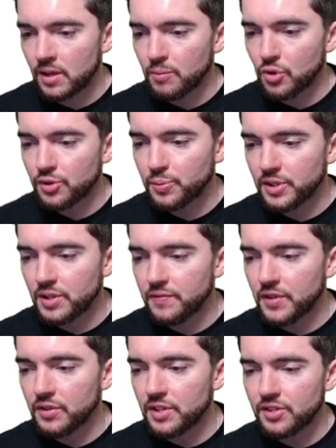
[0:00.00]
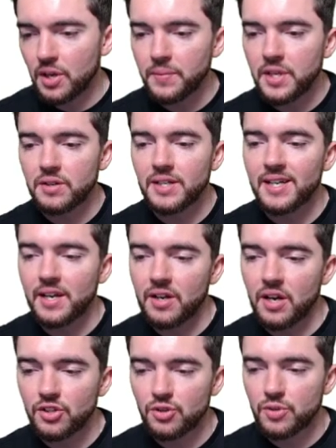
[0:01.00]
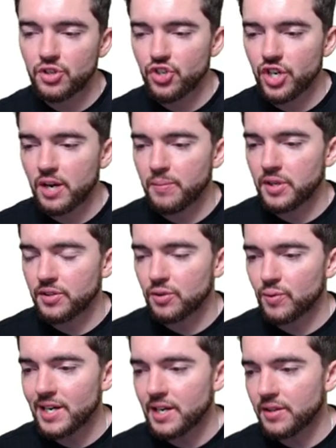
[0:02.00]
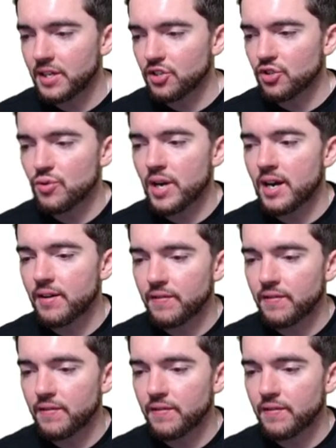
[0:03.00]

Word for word: More specifically, something like a customer champion. So right now they do have